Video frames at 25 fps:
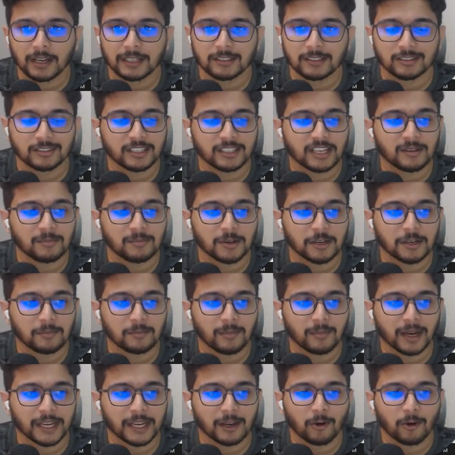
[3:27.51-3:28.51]
I just named
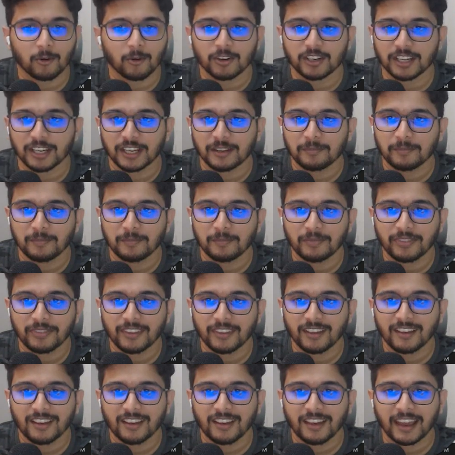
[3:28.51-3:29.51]
it my own name
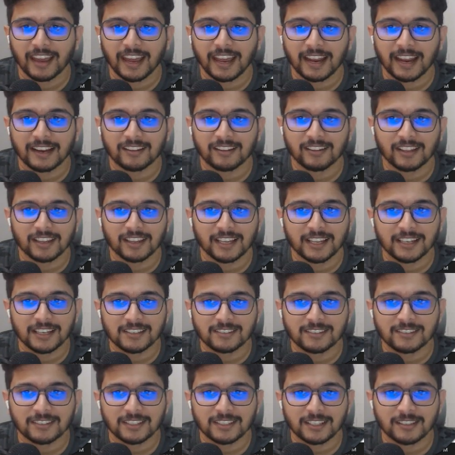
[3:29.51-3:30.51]
and the
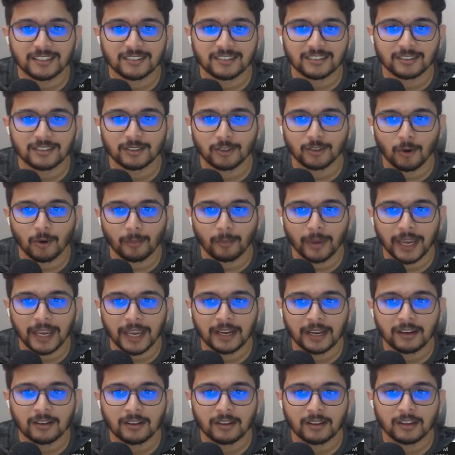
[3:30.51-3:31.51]
instance
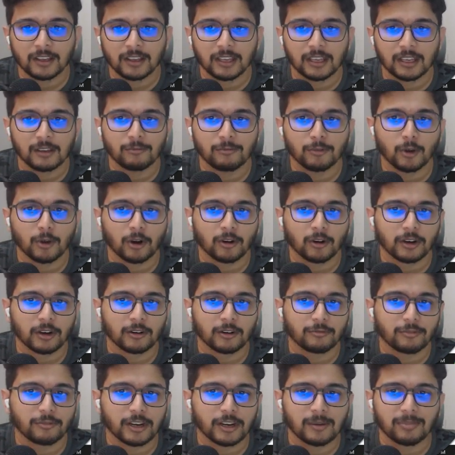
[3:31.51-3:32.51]
domain if you are
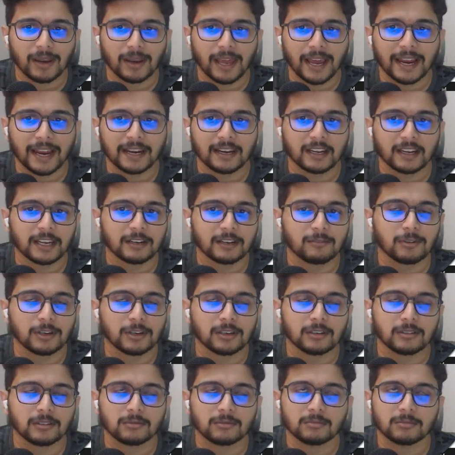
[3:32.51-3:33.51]
on a free plan it
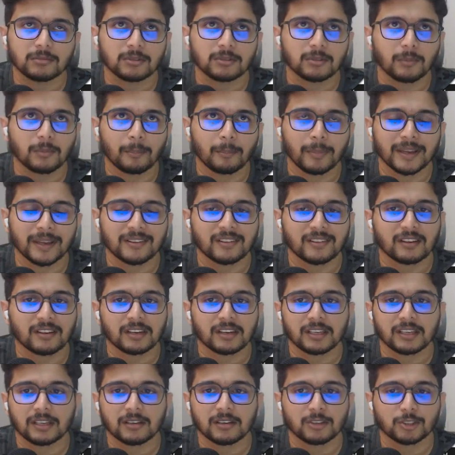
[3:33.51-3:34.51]
will
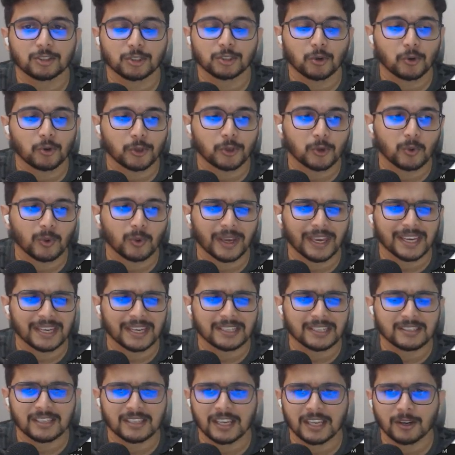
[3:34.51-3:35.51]
basically show you
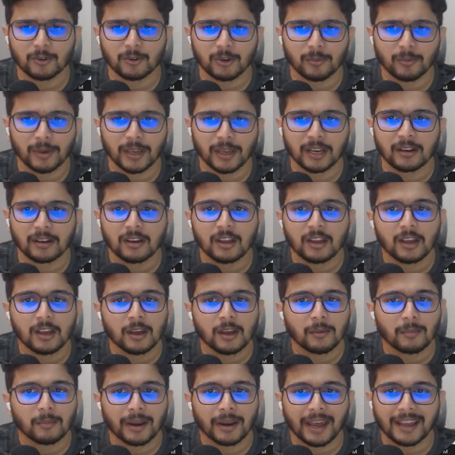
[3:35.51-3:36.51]
a Xano domain
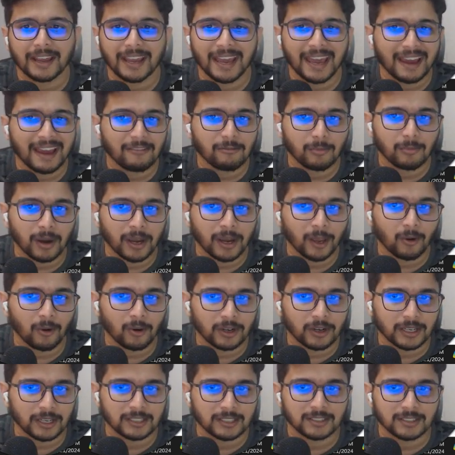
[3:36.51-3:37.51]
but I have my
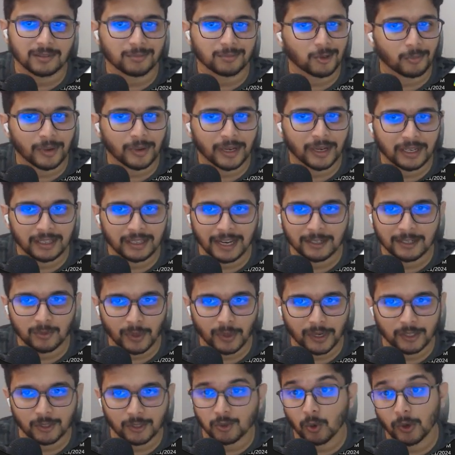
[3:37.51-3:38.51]
own custom domain
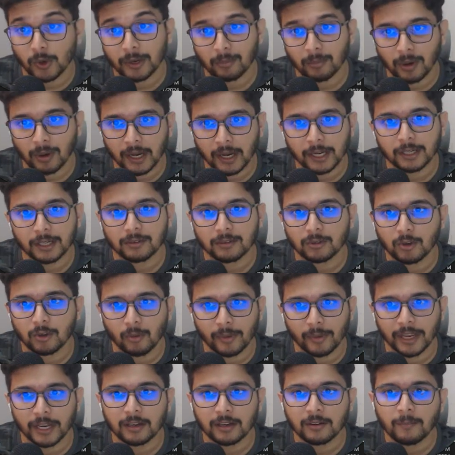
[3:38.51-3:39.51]
that's why it's showing my
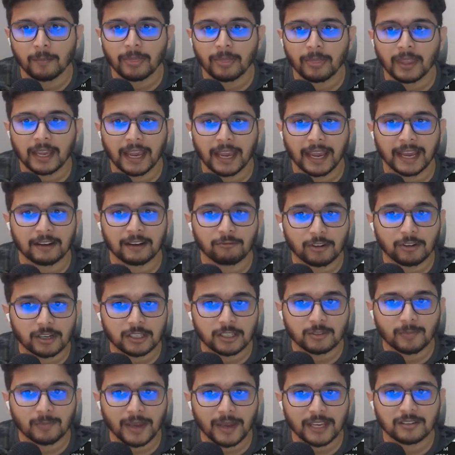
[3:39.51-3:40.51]
domain and
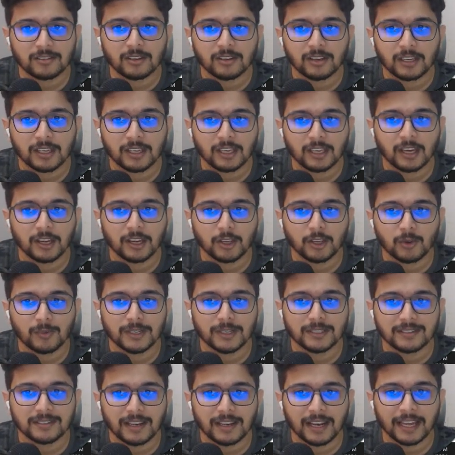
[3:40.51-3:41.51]
workspace here
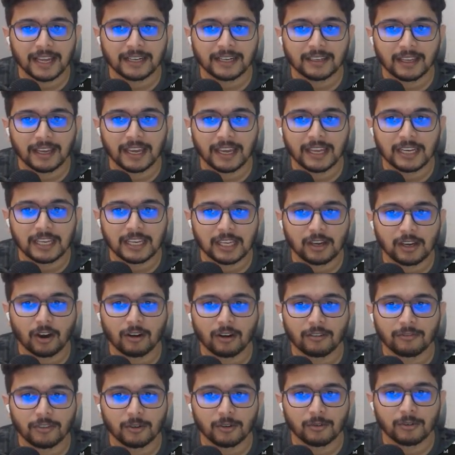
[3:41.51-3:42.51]
you will select any
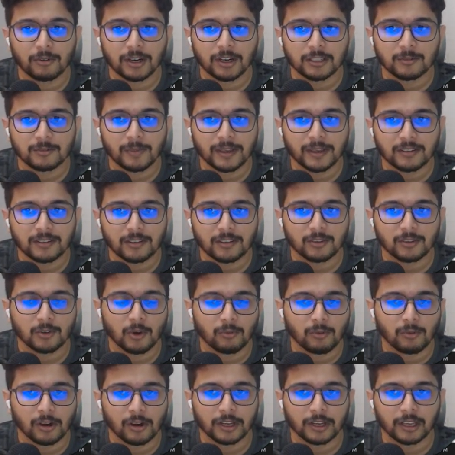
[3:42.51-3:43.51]
of the workspaces
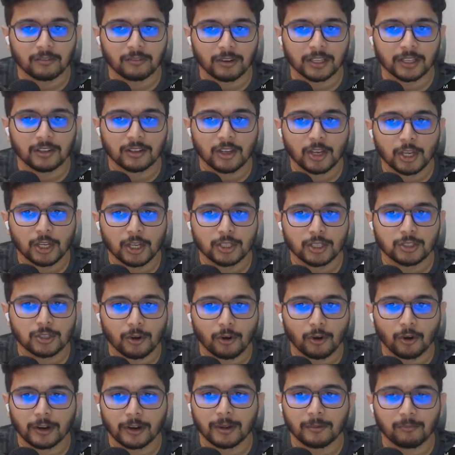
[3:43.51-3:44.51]
you're working with
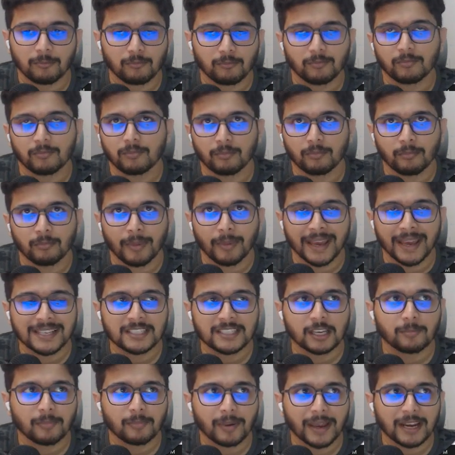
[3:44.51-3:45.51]
so on a
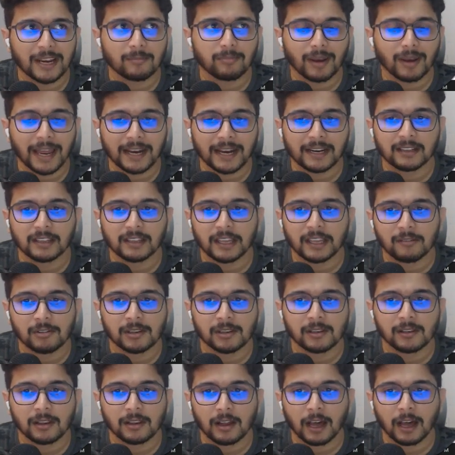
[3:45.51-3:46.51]
basic paid plan they
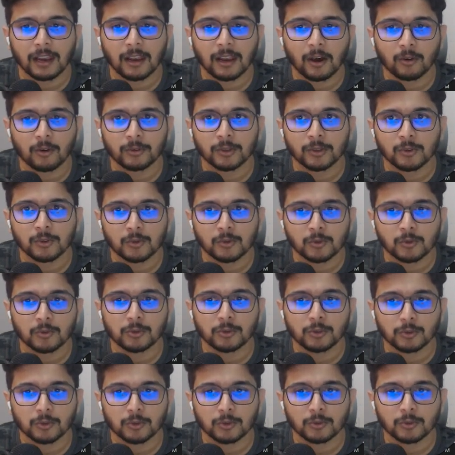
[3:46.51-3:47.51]
will allow
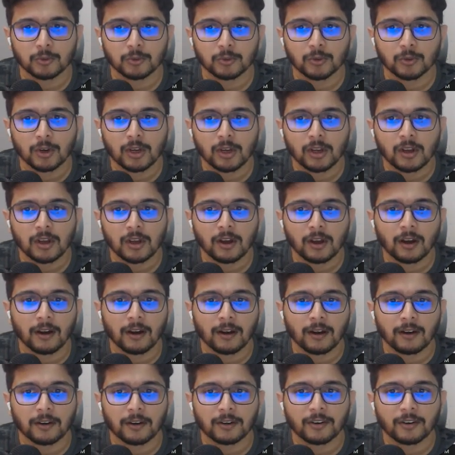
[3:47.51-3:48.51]
you to
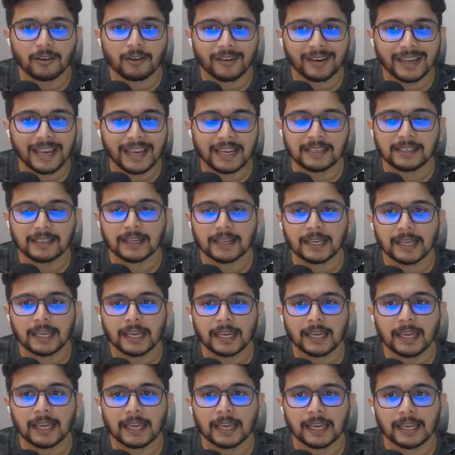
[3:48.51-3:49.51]
uh, create
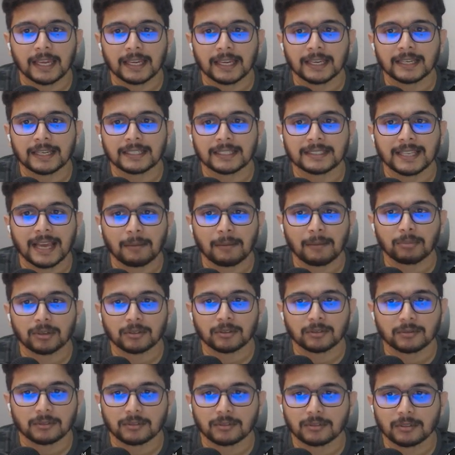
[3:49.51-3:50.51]
a
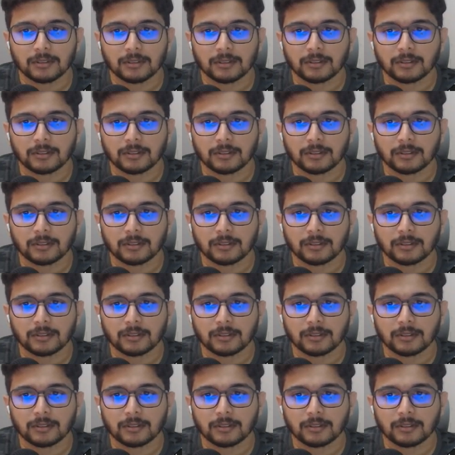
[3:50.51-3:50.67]
sample